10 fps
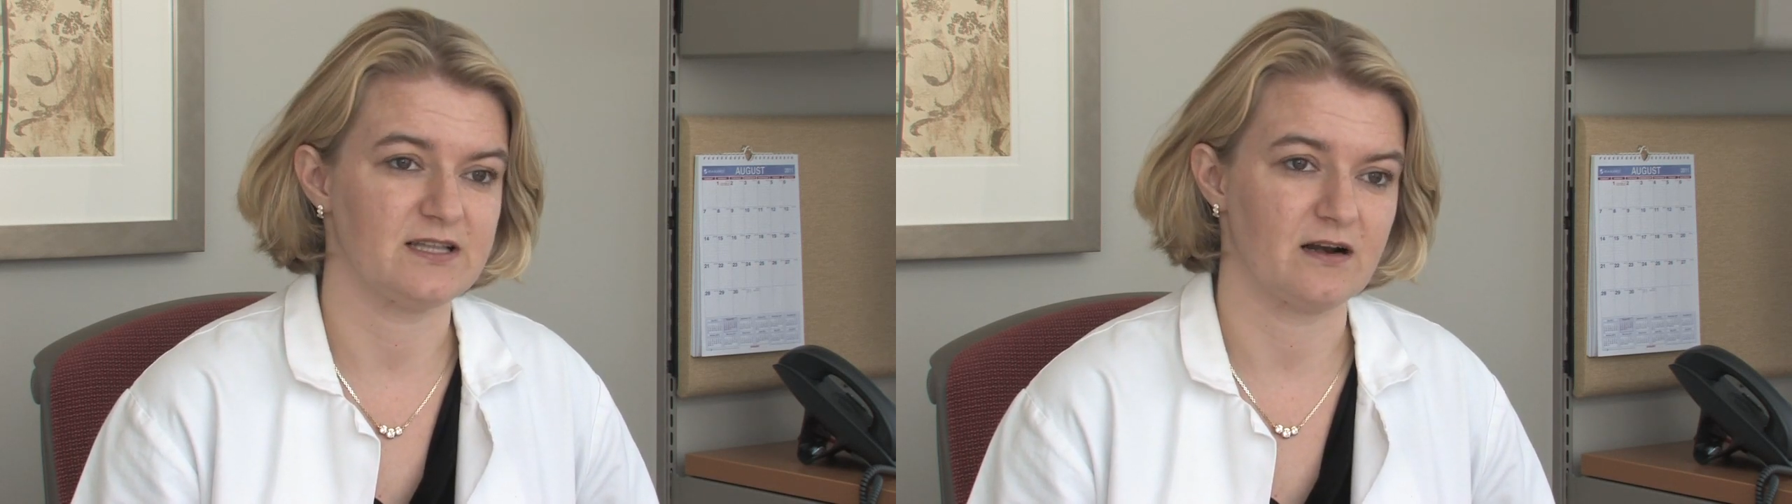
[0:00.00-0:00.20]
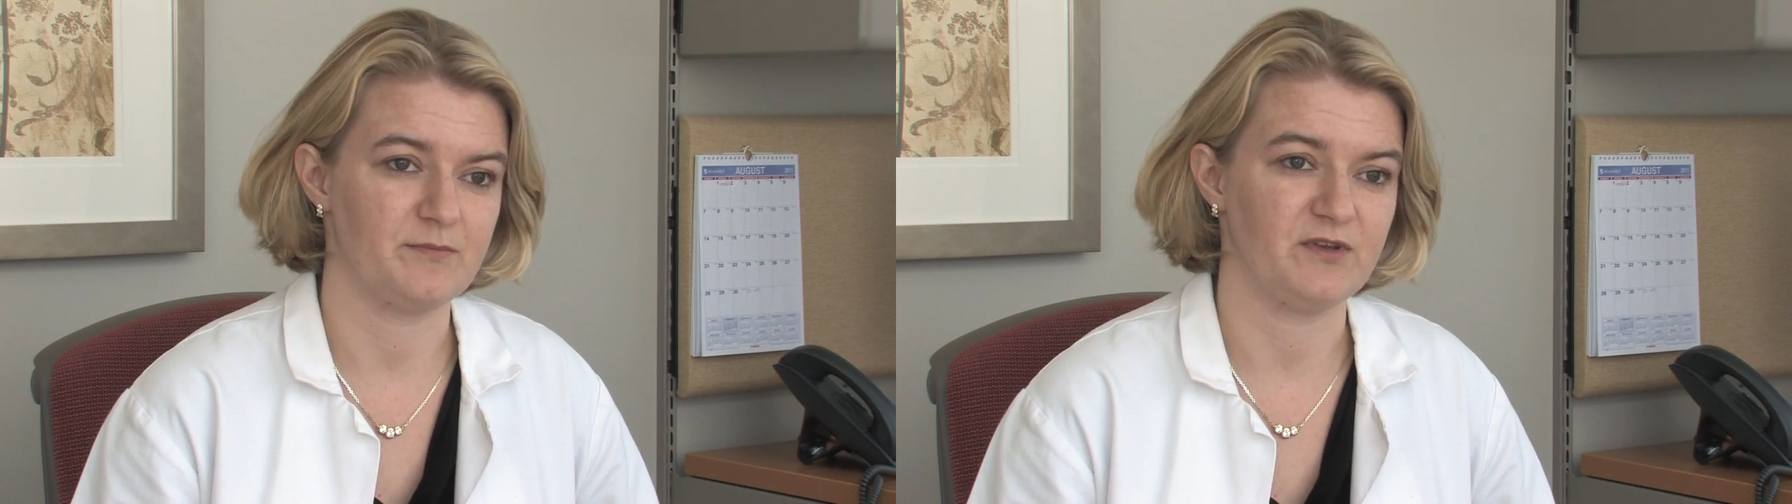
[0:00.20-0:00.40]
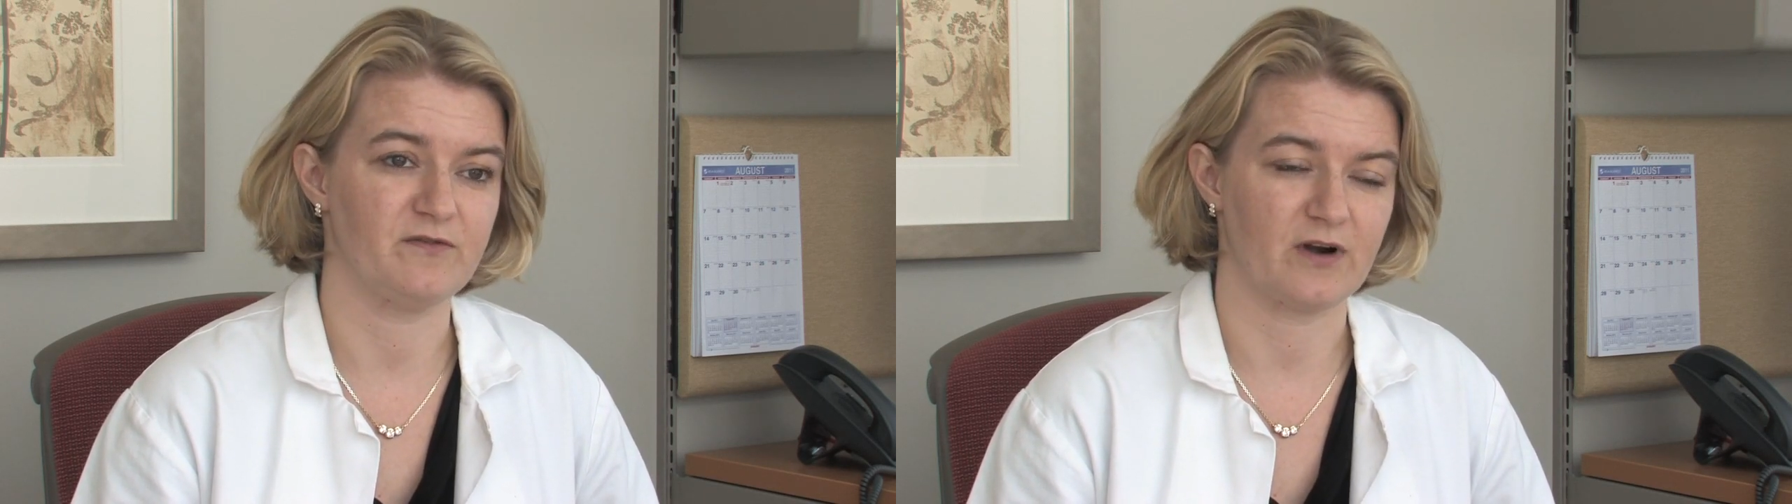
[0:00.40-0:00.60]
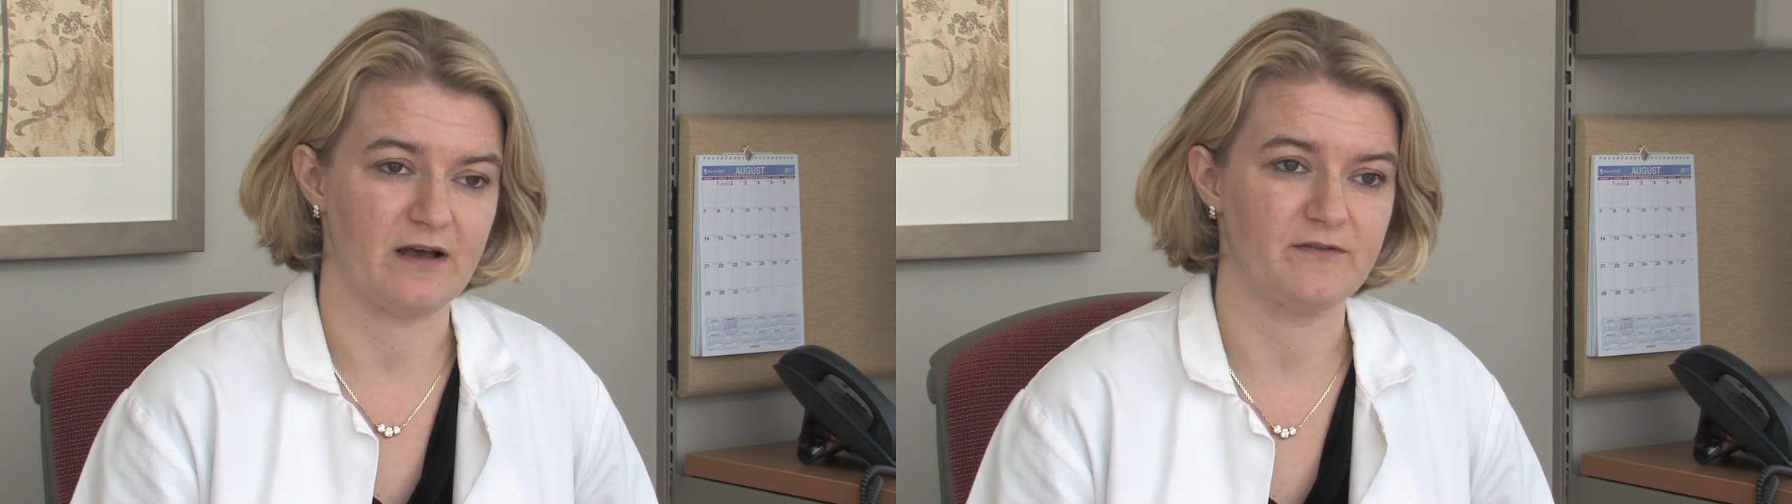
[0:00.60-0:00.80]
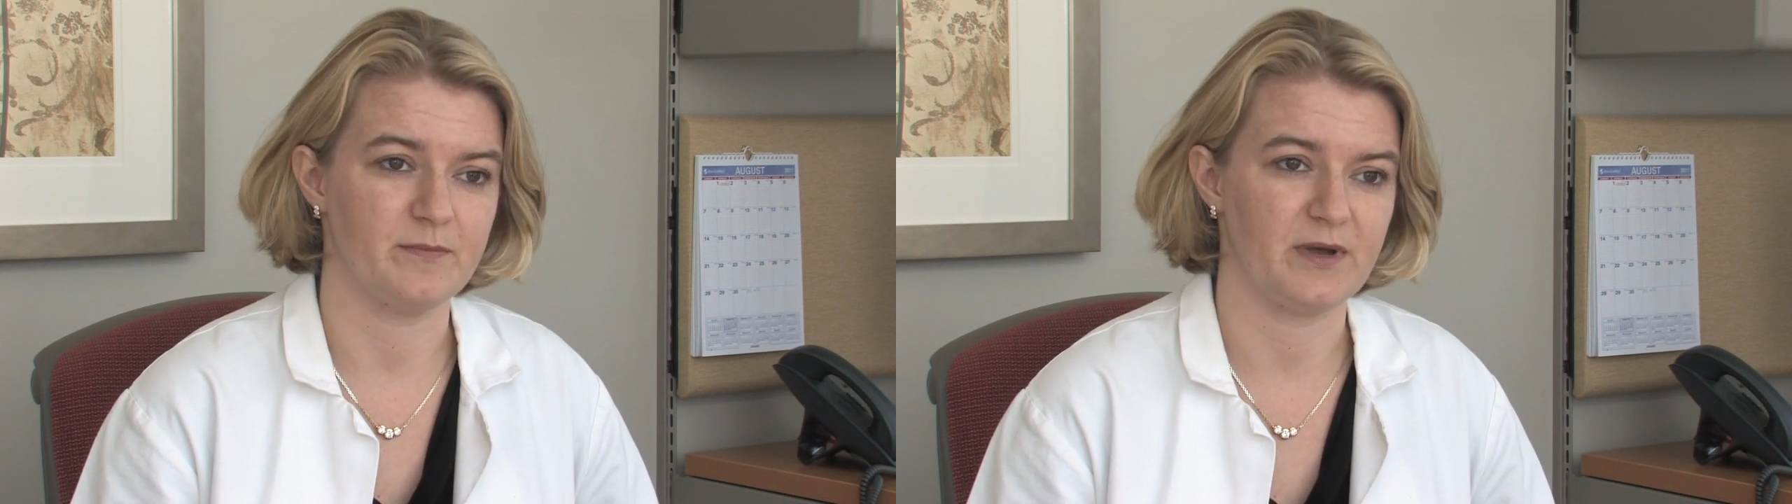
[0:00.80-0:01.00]
therapy for
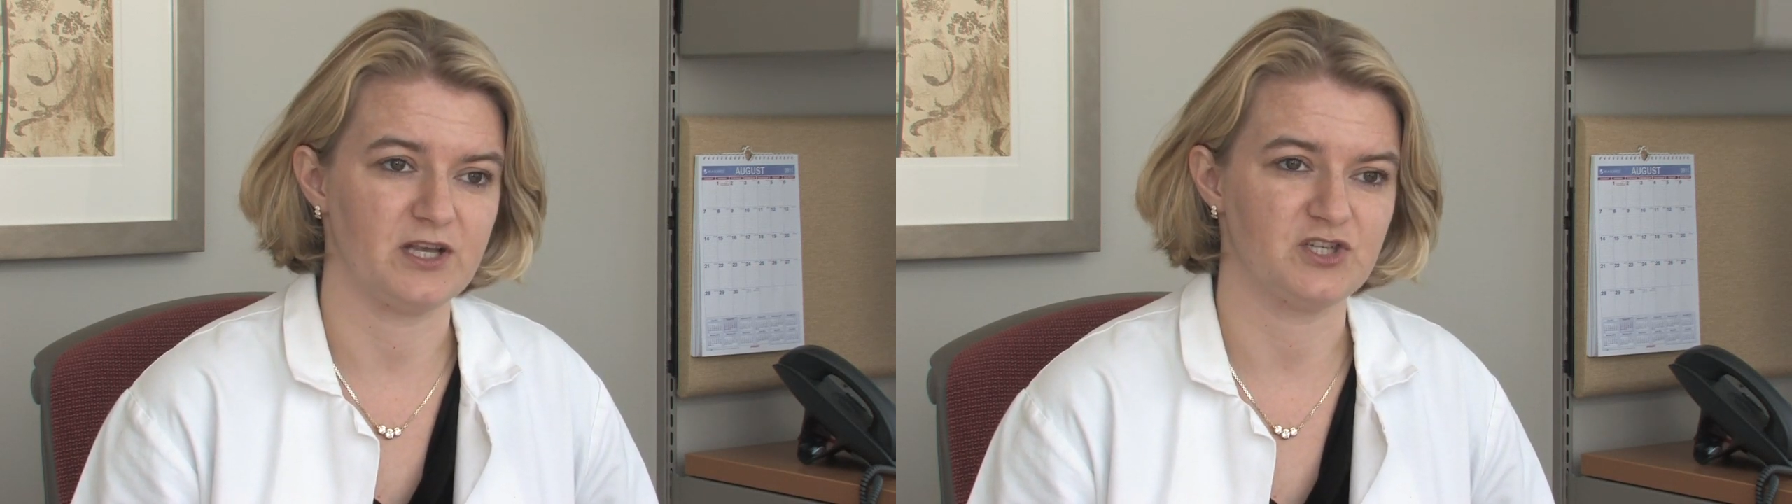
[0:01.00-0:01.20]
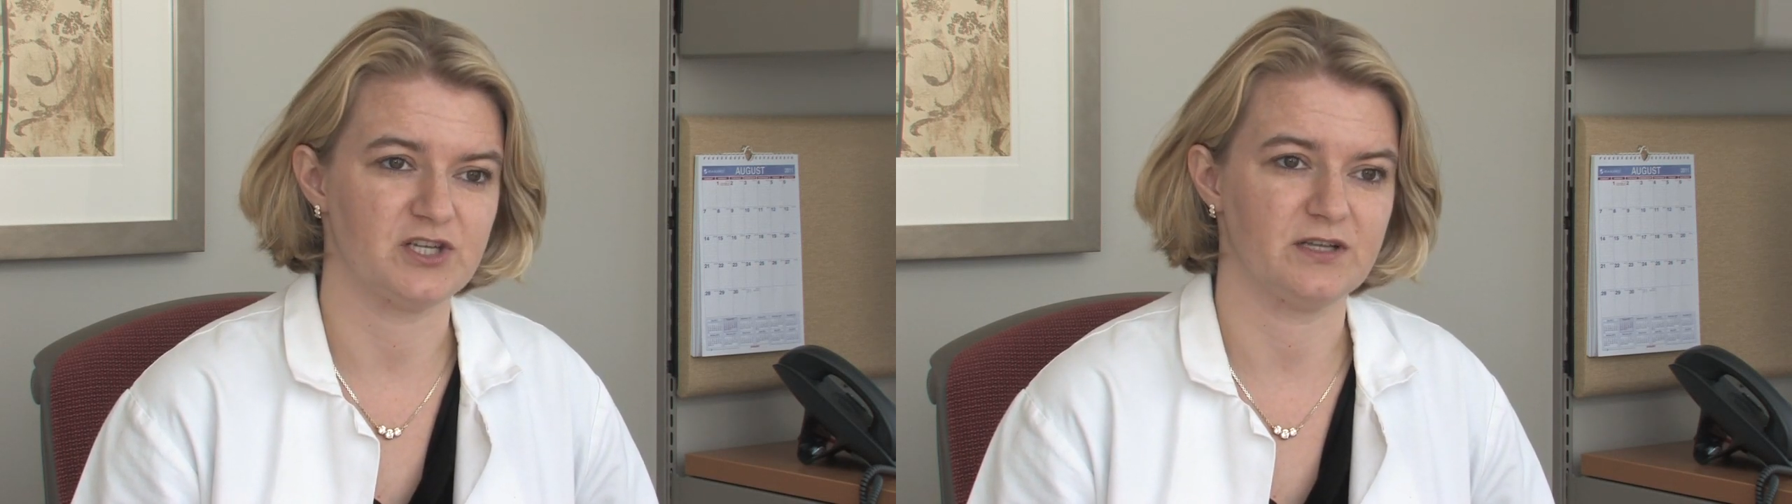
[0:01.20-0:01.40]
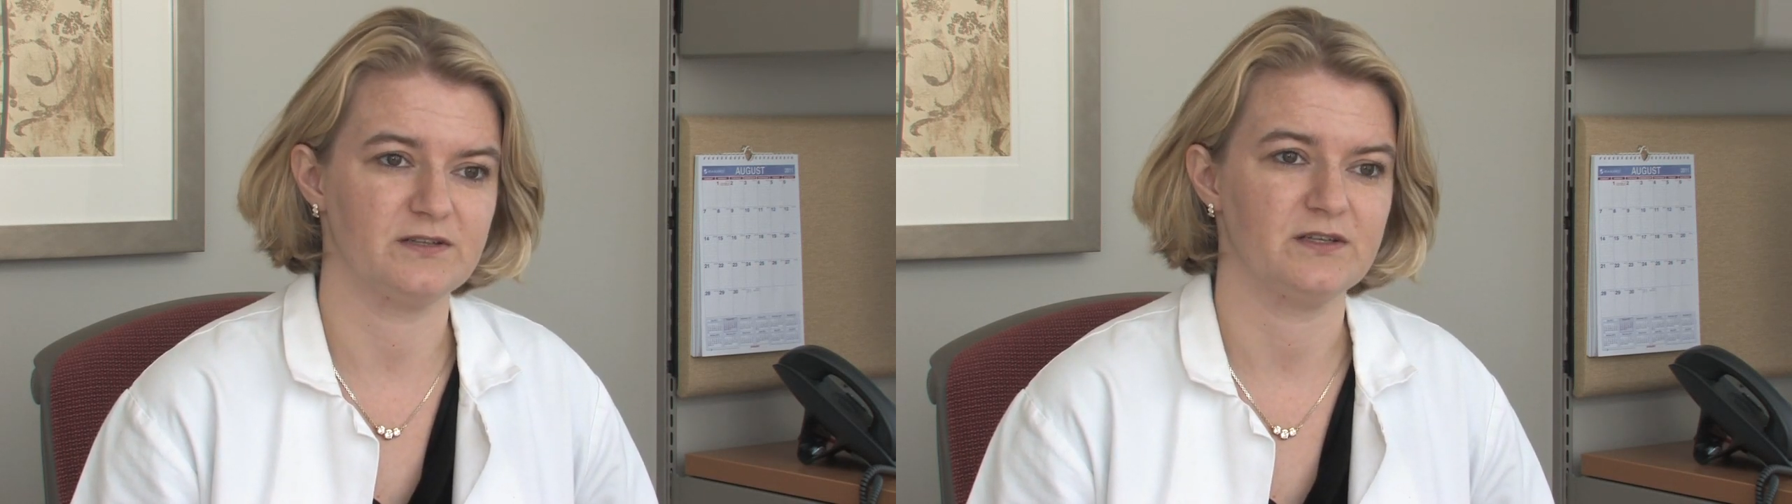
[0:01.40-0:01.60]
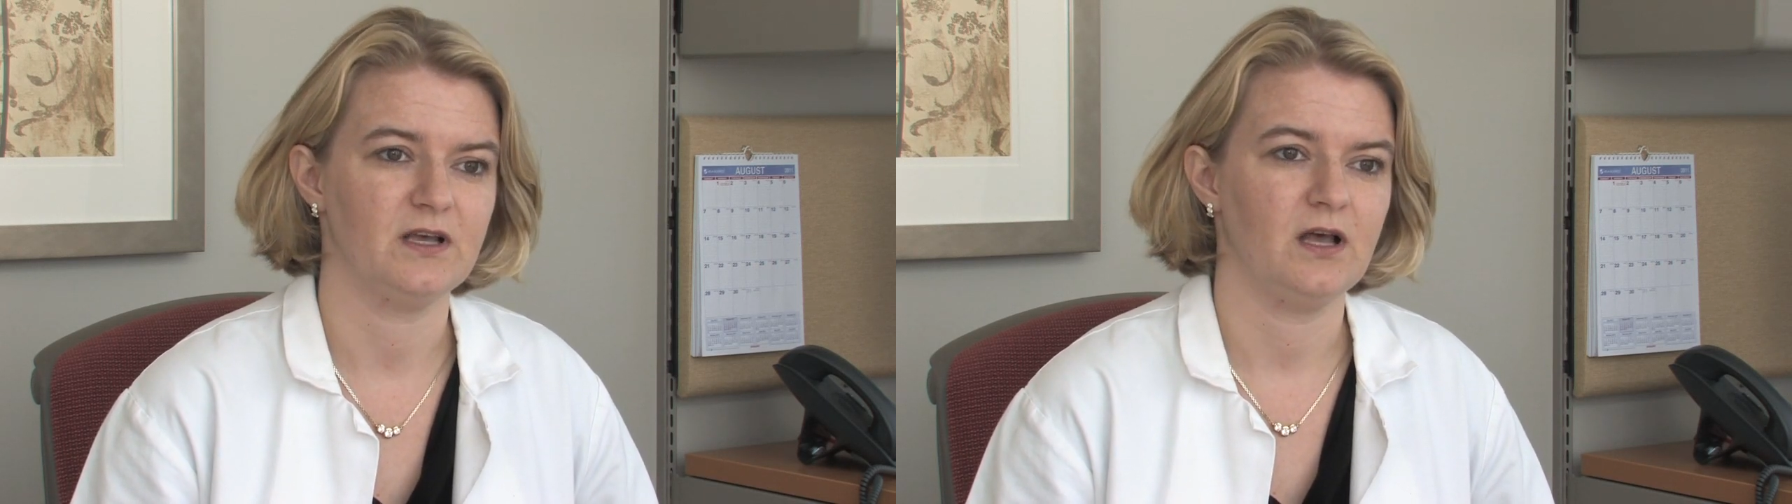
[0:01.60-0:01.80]
every patient.